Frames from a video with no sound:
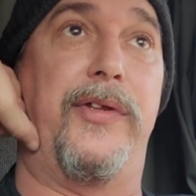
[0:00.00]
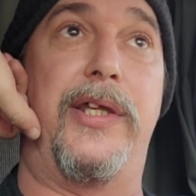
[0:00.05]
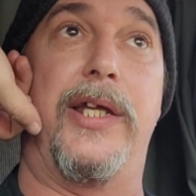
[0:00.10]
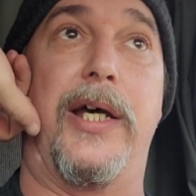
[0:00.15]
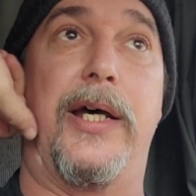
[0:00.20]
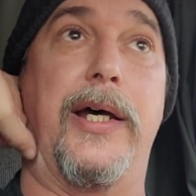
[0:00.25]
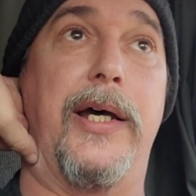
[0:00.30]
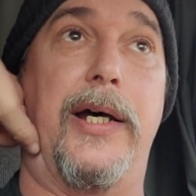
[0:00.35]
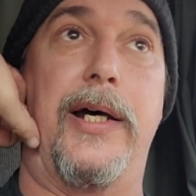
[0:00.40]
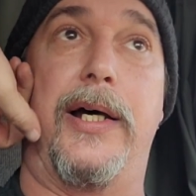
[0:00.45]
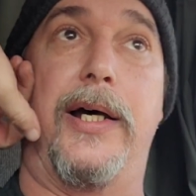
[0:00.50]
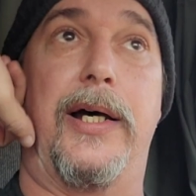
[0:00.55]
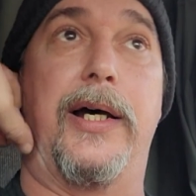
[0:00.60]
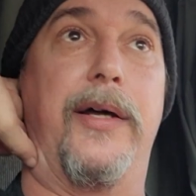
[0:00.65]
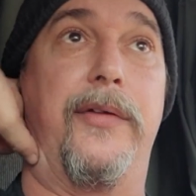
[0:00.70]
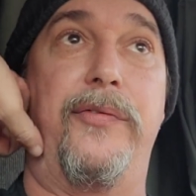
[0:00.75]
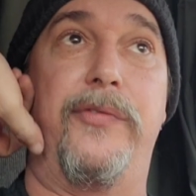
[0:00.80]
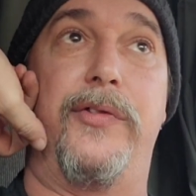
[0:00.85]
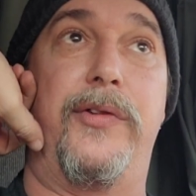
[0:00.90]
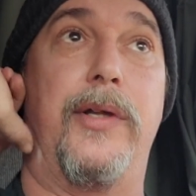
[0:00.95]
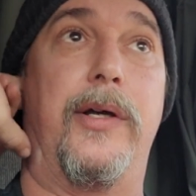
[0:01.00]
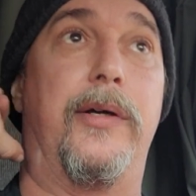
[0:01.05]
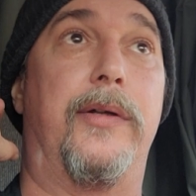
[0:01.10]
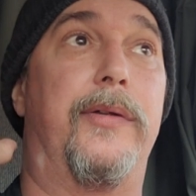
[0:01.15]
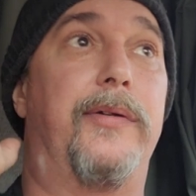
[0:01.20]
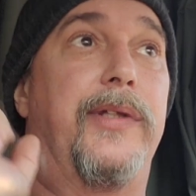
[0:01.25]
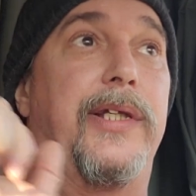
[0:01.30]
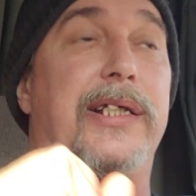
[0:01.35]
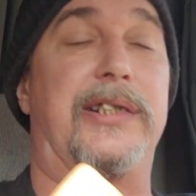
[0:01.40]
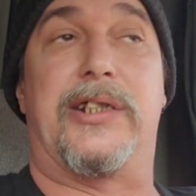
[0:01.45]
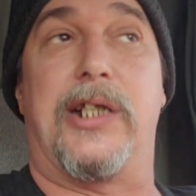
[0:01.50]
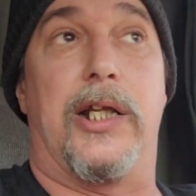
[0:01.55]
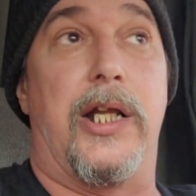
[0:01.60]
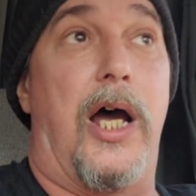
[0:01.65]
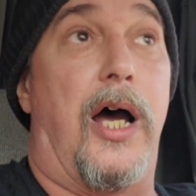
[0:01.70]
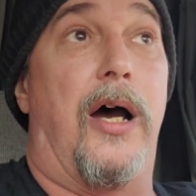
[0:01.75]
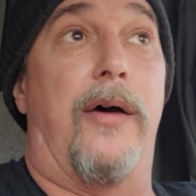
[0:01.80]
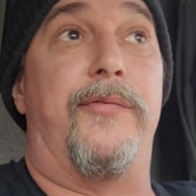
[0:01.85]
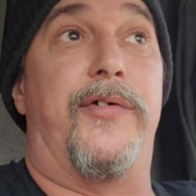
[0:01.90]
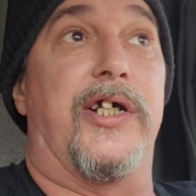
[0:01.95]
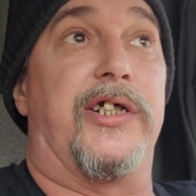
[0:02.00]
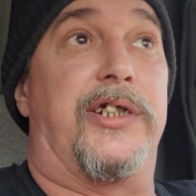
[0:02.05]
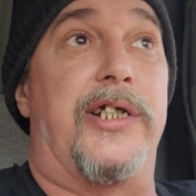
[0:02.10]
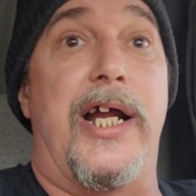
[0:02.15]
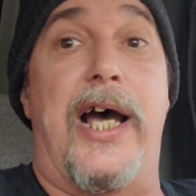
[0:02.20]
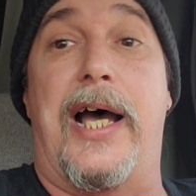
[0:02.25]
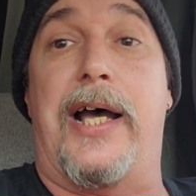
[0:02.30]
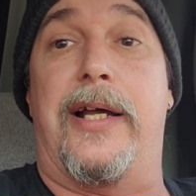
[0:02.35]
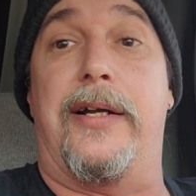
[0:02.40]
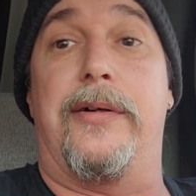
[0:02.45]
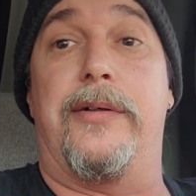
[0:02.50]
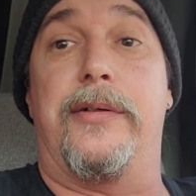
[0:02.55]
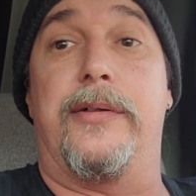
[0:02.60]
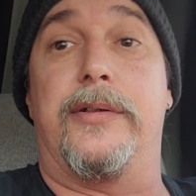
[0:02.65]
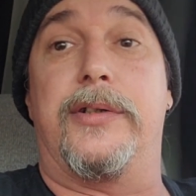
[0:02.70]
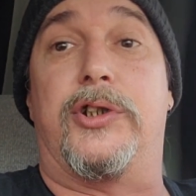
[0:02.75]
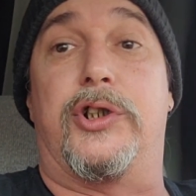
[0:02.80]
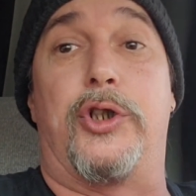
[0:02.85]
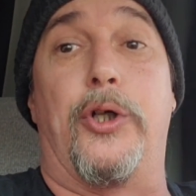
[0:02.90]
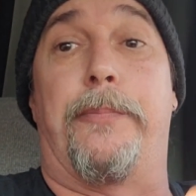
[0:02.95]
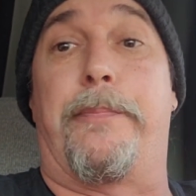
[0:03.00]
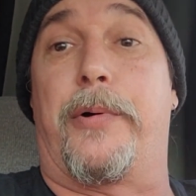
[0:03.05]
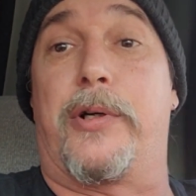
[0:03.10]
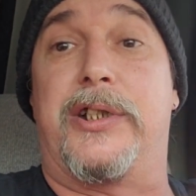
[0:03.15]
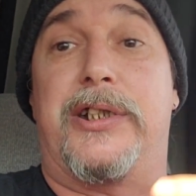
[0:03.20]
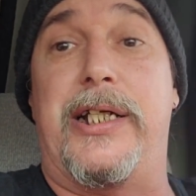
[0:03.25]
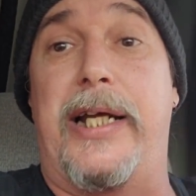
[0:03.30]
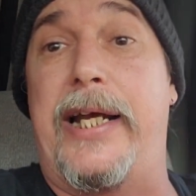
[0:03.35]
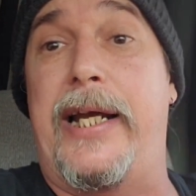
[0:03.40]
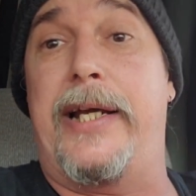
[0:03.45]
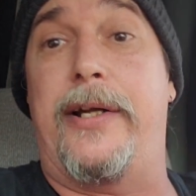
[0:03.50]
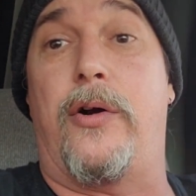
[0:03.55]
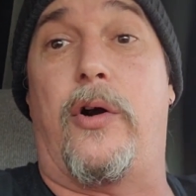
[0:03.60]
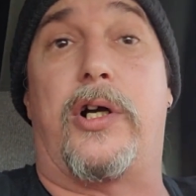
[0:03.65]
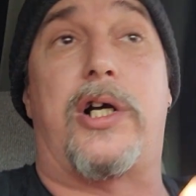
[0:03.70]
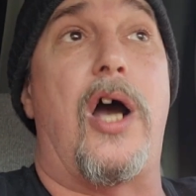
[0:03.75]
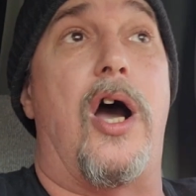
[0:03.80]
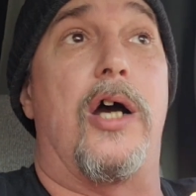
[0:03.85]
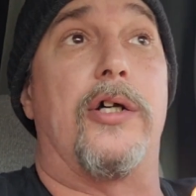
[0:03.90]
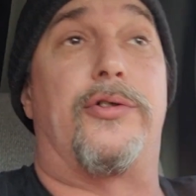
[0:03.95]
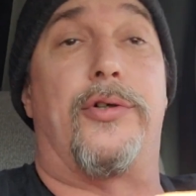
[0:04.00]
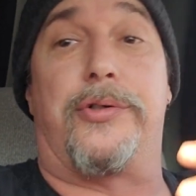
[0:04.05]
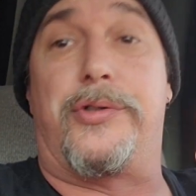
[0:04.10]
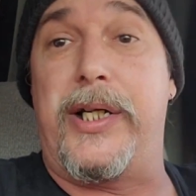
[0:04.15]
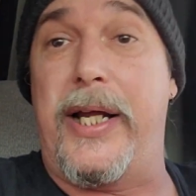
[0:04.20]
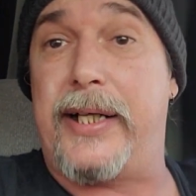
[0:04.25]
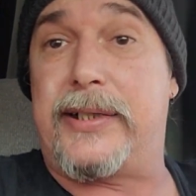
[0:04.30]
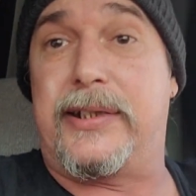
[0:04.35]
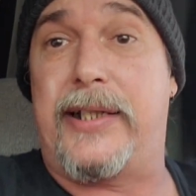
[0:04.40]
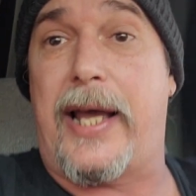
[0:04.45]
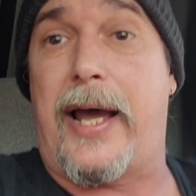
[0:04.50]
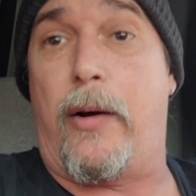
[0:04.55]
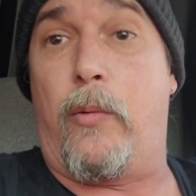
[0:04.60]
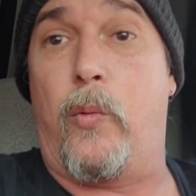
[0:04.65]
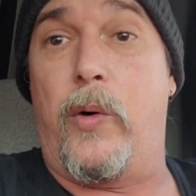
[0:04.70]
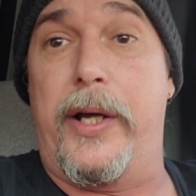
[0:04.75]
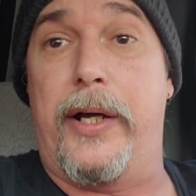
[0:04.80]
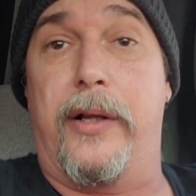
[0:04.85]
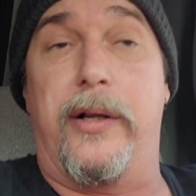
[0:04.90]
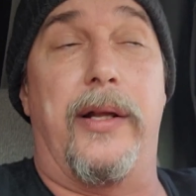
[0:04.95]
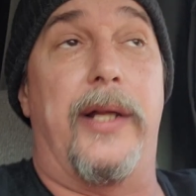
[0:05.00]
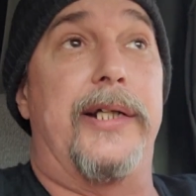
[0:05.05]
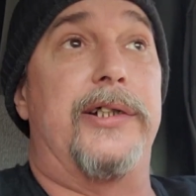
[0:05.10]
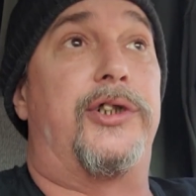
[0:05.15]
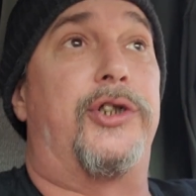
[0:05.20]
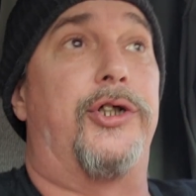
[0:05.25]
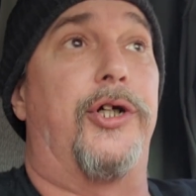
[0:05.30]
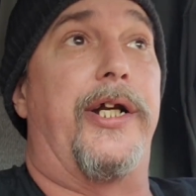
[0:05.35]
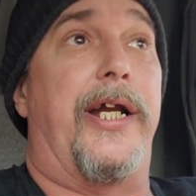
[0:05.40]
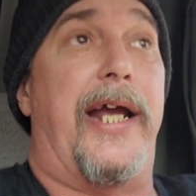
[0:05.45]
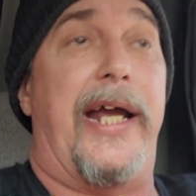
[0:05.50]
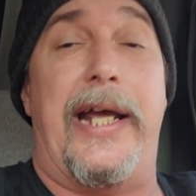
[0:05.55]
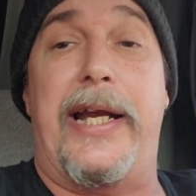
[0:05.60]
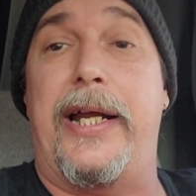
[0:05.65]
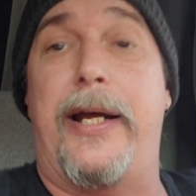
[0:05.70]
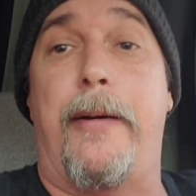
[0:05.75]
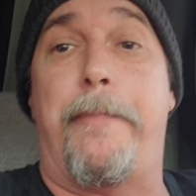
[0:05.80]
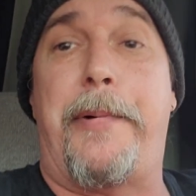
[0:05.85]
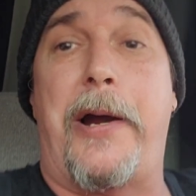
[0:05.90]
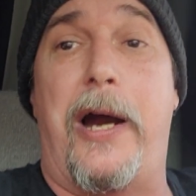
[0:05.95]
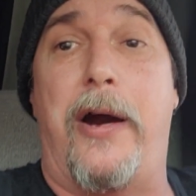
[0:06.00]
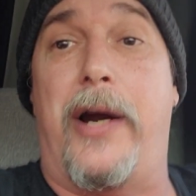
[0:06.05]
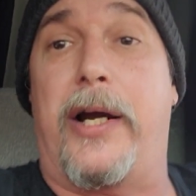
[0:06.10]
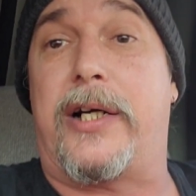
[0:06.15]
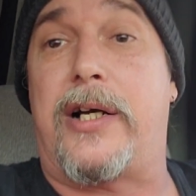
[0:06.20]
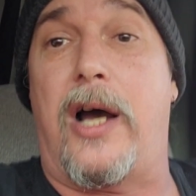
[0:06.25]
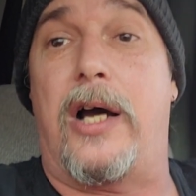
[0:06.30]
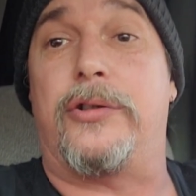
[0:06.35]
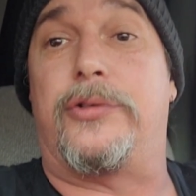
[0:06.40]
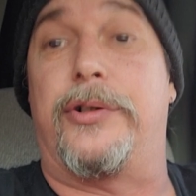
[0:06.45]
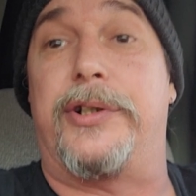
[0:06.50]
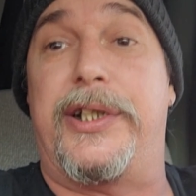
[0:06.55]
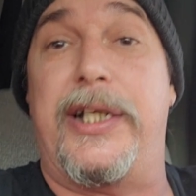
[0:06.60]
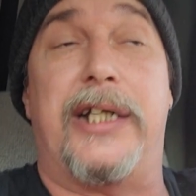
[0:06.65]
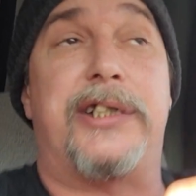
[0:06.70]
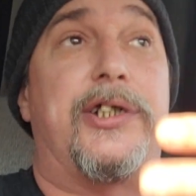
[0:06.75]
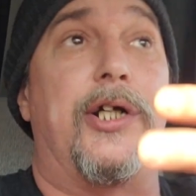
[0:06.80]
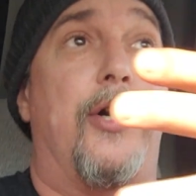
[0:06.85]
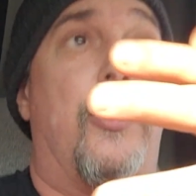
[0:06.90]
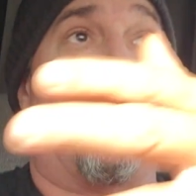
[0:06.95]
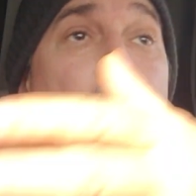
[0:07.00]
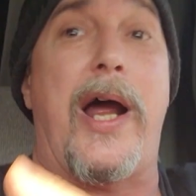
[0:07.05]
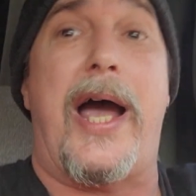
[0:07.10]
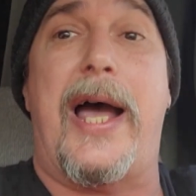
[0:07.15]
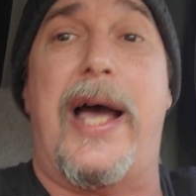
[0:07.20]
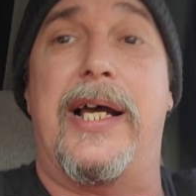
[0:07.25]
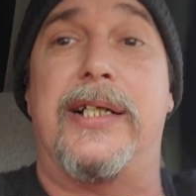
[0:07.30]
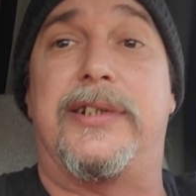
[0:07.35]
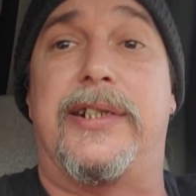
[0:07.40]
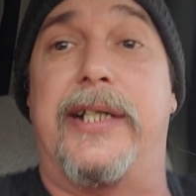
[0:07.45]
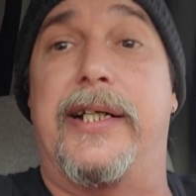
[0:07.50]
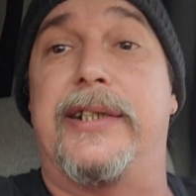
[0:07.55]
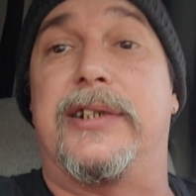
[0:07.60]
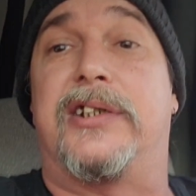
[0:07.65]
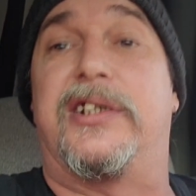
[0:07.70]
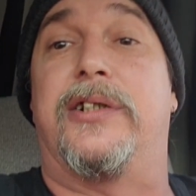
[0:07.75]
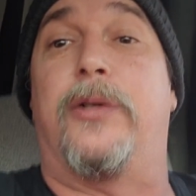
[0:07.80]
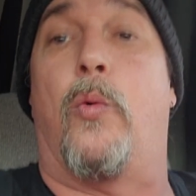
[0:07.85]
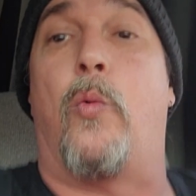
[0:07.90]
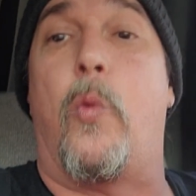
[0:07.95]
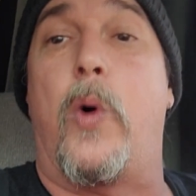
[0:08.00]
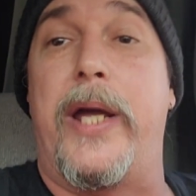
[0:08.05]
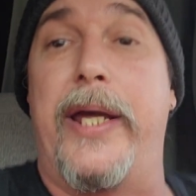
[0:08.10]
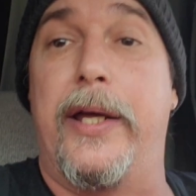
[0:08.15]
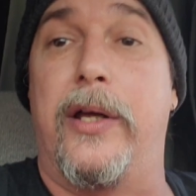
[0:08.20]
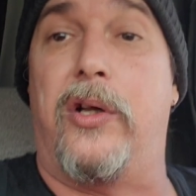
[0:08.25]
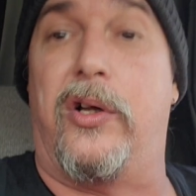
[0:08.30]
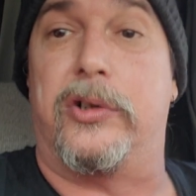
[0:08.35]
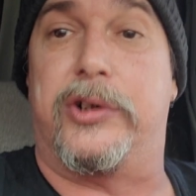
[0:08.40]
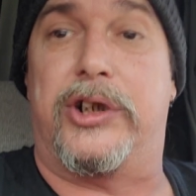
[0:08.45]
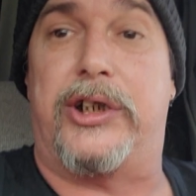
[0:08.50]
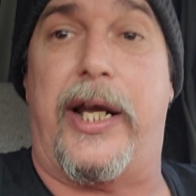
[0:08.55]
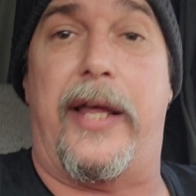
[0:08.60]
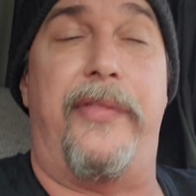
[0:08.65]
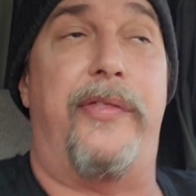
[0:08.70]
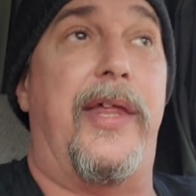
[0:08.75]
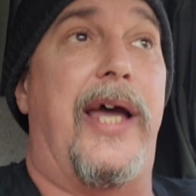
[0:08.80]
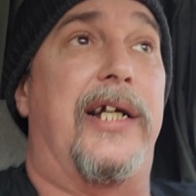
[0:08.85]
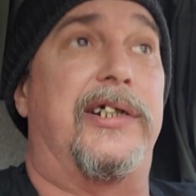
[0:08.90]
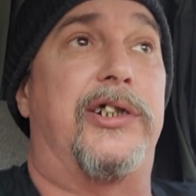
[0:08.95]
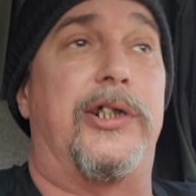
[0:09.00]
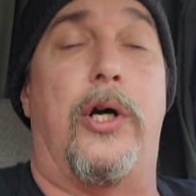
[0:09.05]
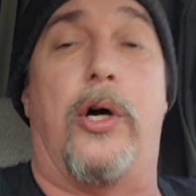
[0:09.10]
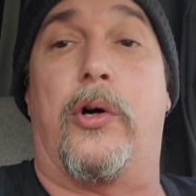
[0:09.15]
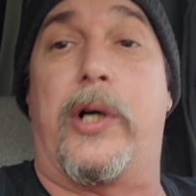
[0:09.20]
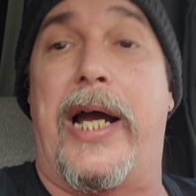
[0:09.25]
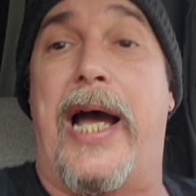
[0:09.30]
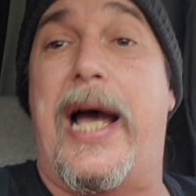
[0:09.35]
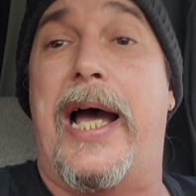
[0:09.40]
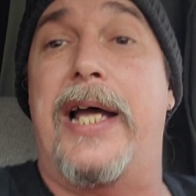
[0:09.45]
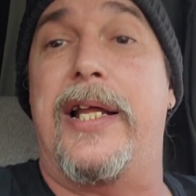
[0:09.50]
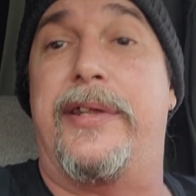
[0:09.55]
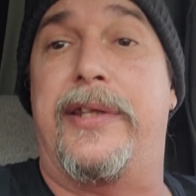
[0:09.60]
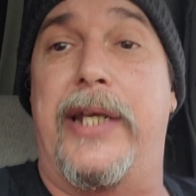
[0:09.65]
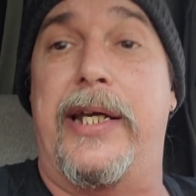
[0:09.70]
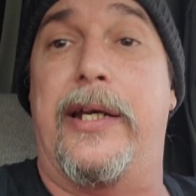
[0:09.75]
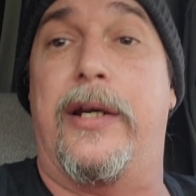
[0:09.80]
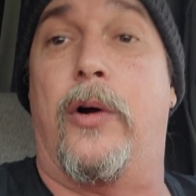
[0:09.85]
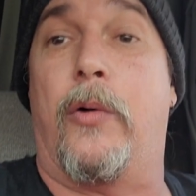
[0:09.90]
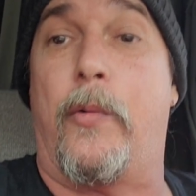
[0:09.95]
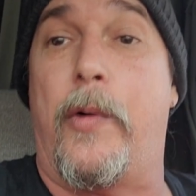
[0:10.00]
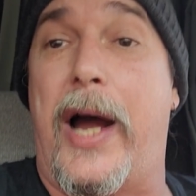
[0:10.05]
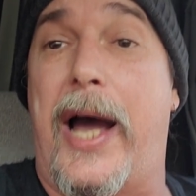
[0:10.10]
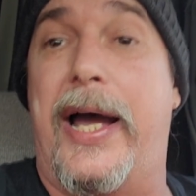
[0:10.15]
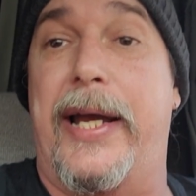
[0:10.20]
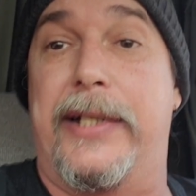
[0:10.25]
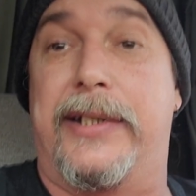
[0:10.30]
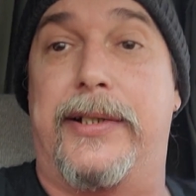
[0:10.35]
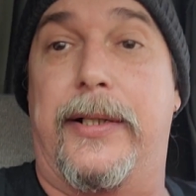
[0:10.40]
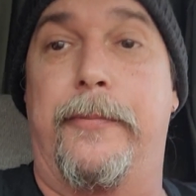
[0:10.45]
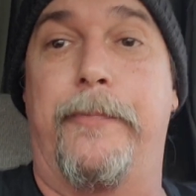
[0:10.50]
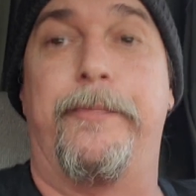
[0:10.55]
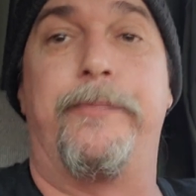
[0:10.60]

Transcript: the this love does not supersede or contradict that will. And should any apparent contradiction arise, it is the will that shall guide thee aright.